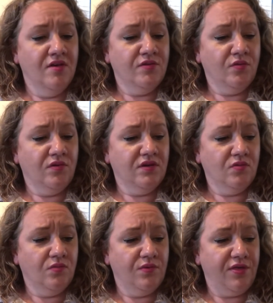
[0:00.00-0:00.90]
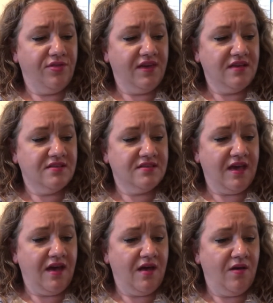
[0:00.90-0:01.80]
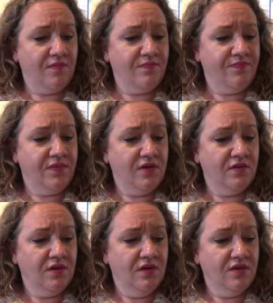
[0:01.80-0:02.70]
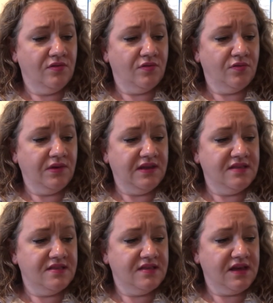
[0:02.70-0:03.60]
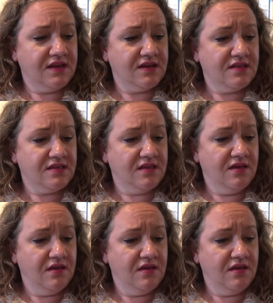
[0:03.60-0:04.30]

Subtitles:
So, you know, with this, so 26.